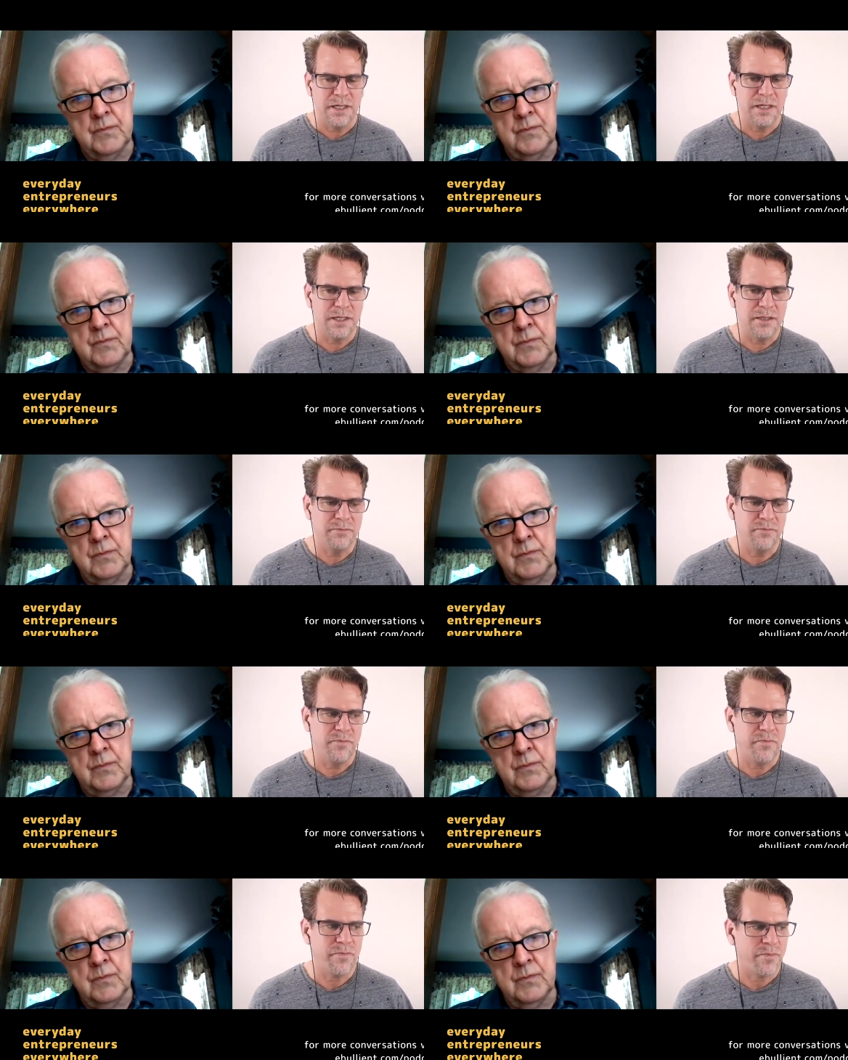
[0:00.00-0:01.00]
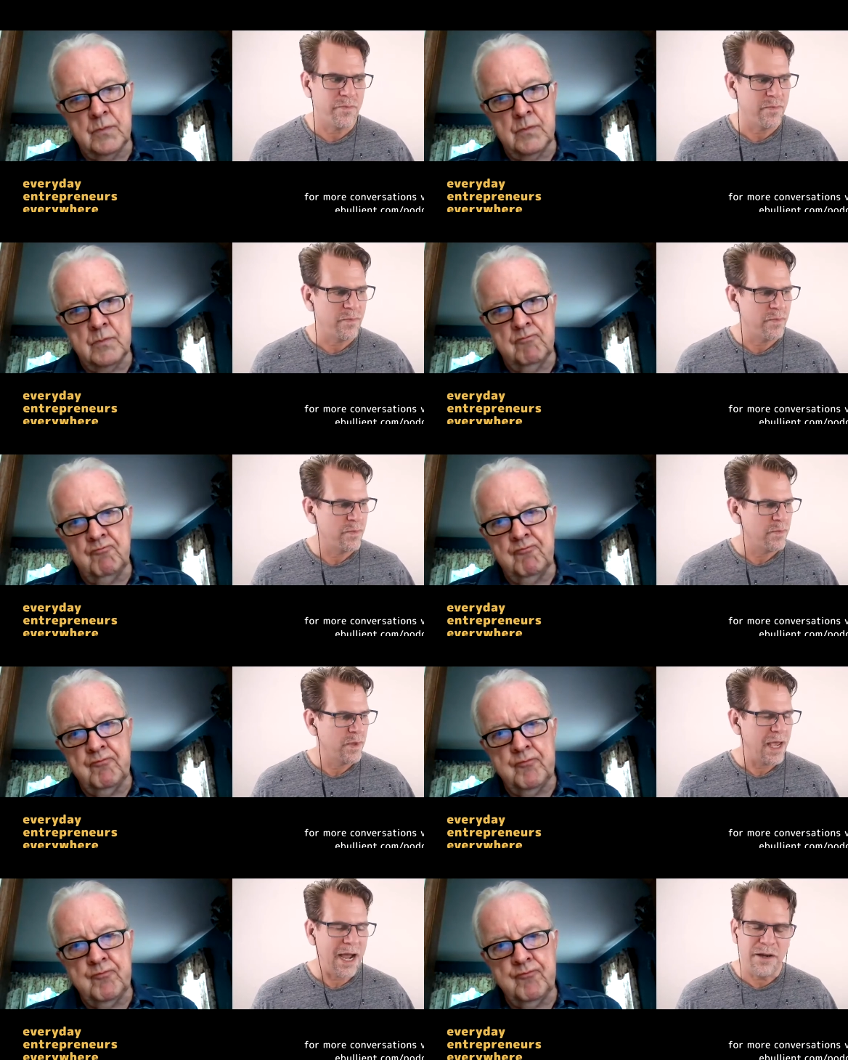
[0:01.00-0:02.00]
Speaker 1: Um,
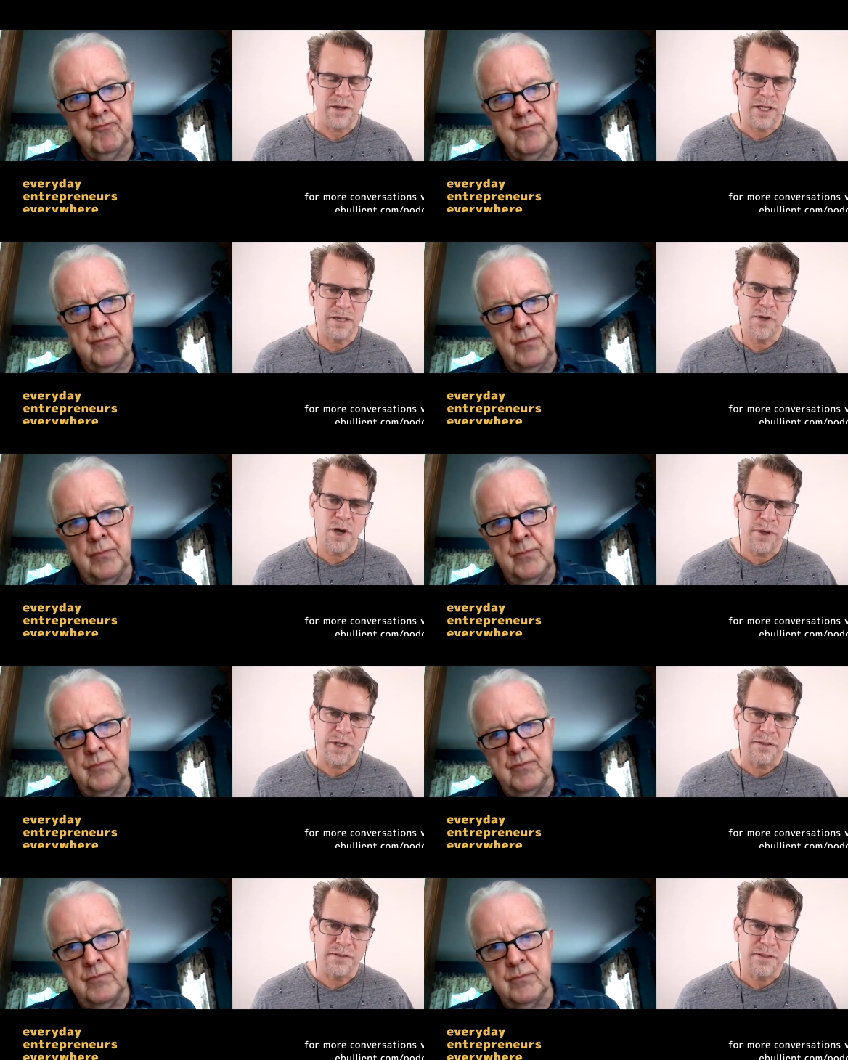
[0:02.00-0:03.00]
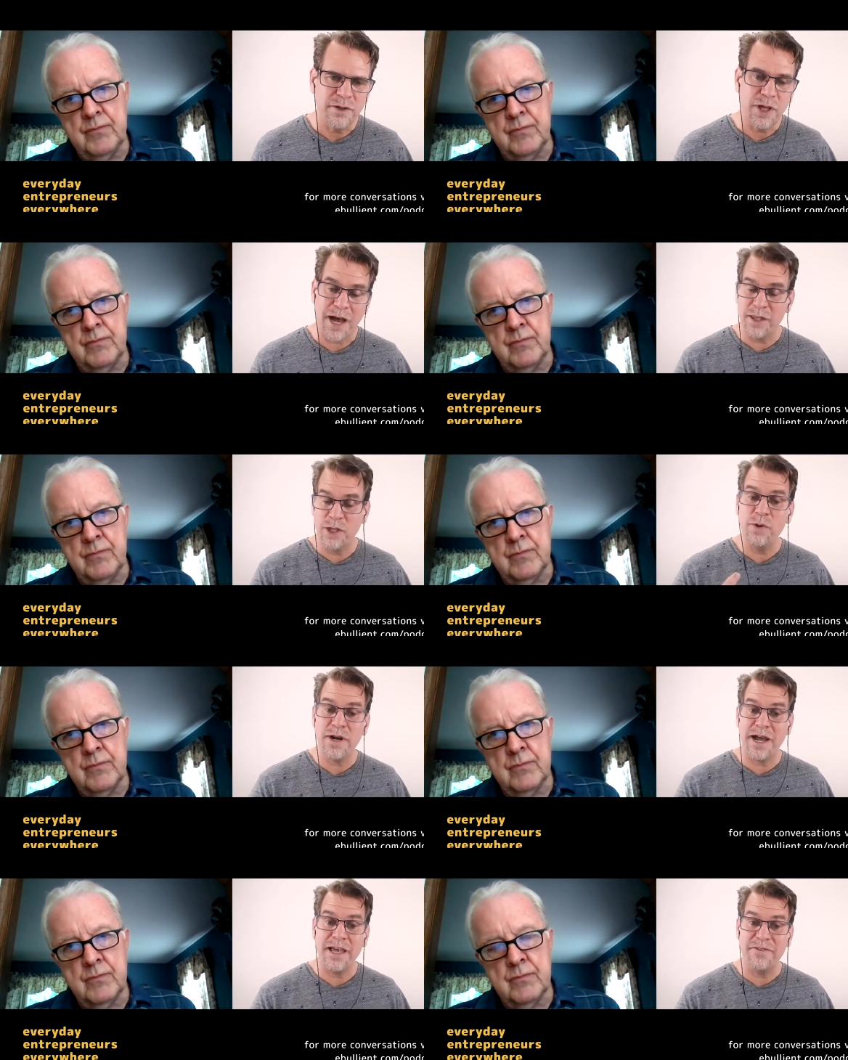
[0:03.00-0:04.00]
how do you keep going? You know, you, you, and
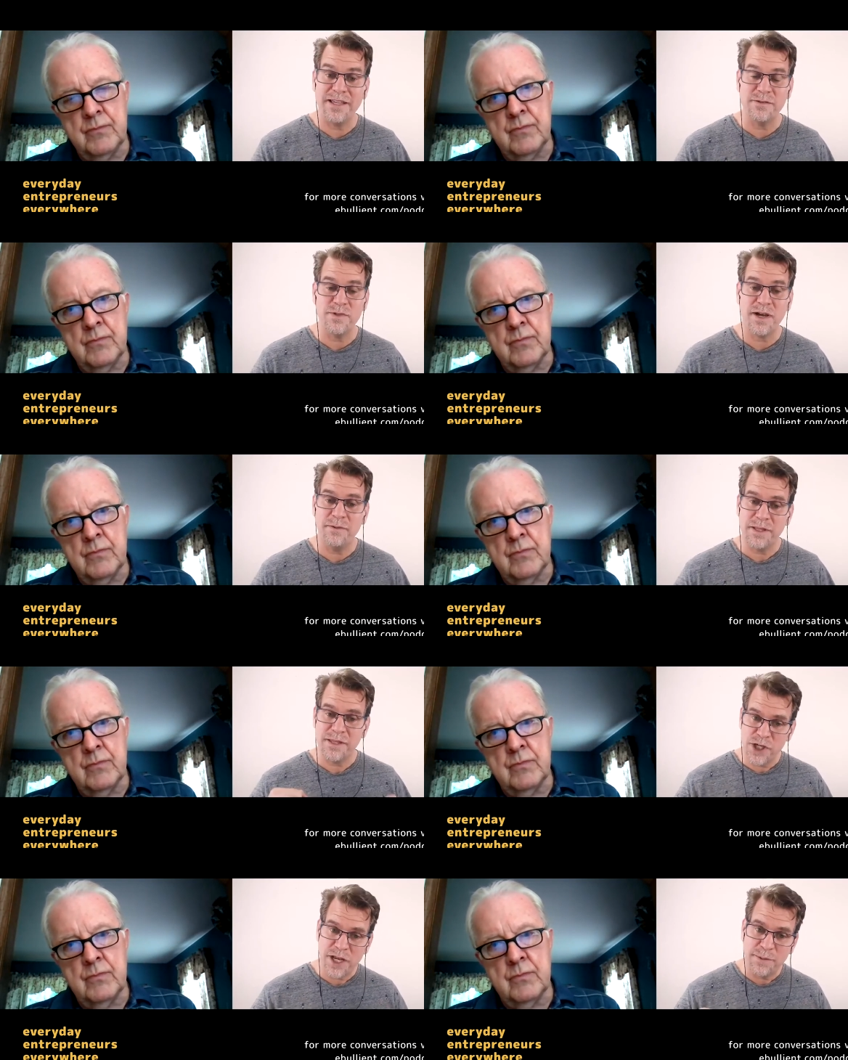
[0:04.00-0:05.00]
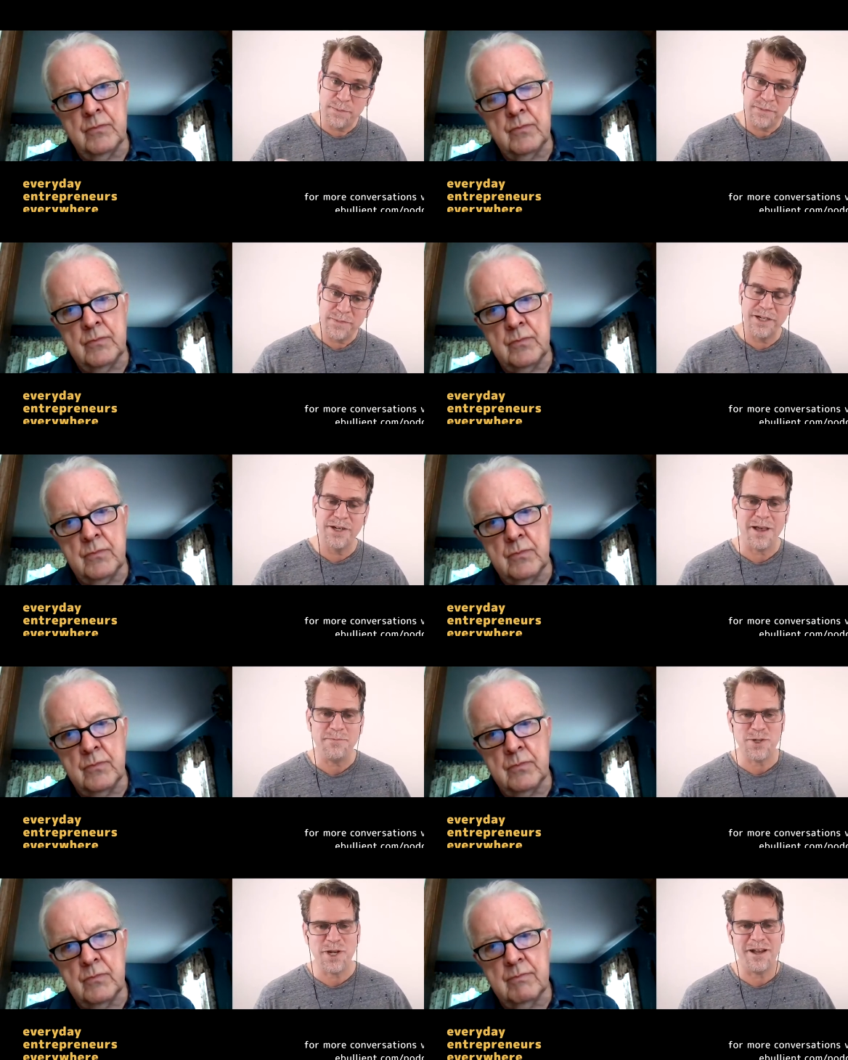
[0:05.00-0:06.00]
I have had some time at the gym here in
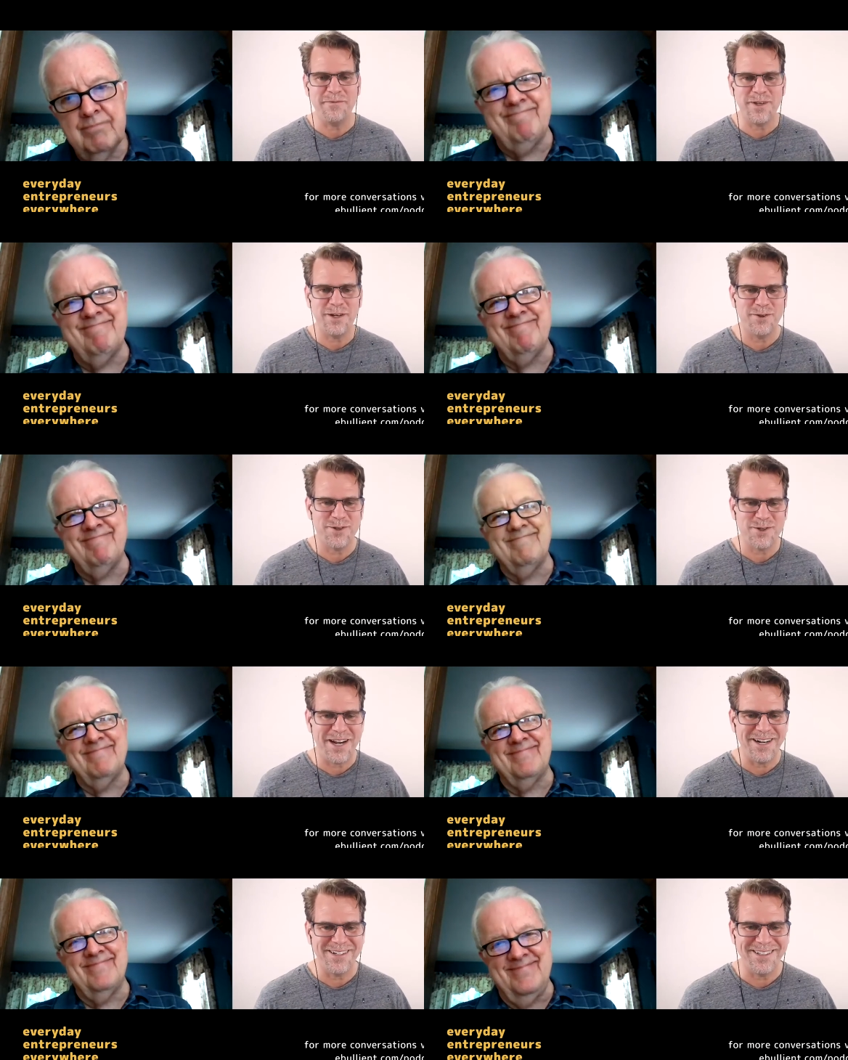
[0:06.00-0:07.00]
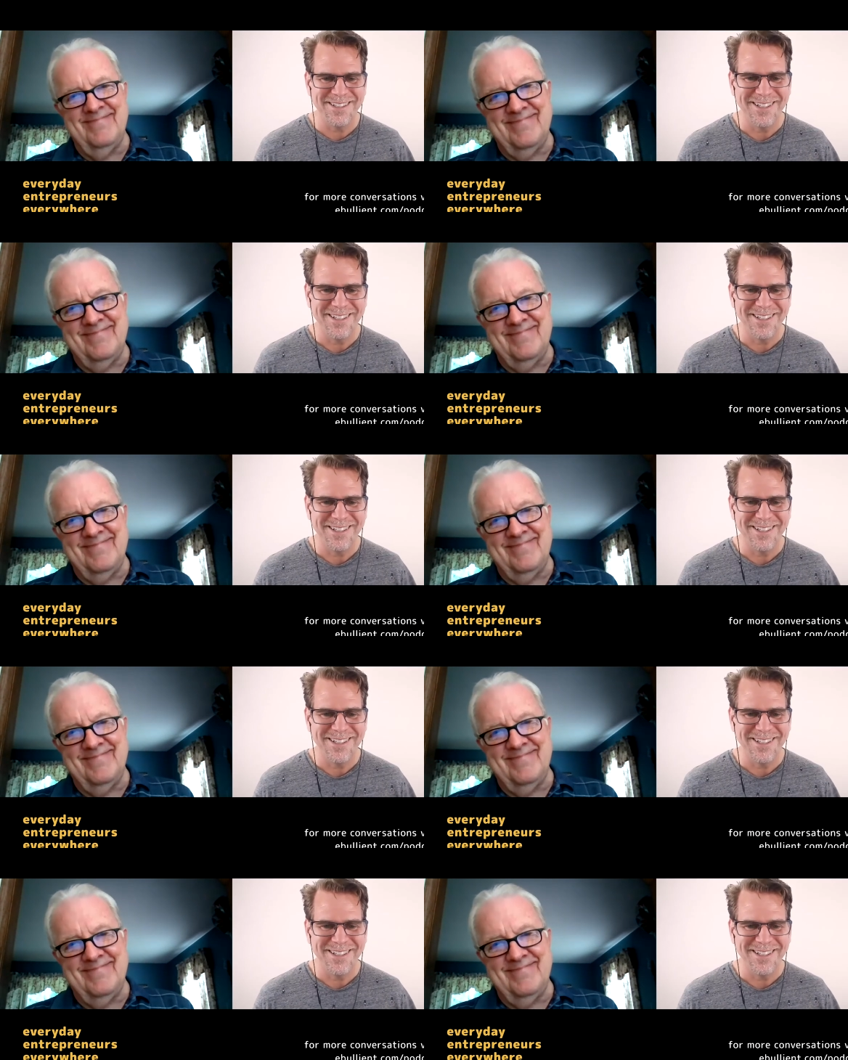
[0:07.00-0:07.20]
Amsterdam, you know, with a trainer,